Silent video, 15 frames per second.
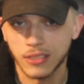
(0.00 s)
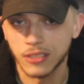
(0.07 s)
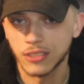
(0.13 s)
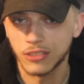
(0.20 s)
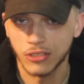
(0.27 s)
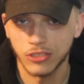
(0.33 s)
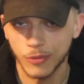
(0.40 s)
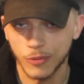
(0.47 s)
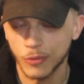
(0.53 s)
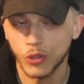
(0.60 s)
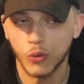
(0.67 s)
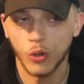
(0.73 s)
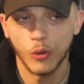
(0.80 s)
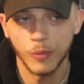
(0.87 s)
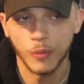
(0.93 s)
guys can search up
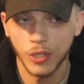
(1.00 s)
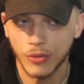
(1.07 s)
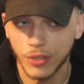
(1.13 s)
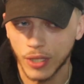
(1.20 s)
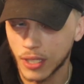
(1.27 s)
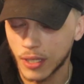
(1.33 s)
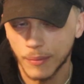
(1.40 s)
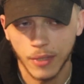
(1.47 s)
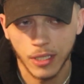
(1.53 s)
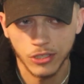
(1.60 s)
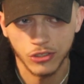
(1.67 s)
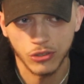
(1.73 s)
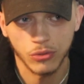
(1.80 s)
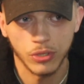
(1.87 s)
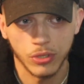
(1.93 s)
and quote me on that. I'm
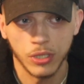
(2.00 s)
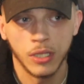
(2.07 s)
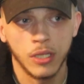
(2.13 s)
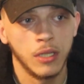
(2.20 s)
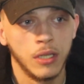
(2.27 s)
not sure.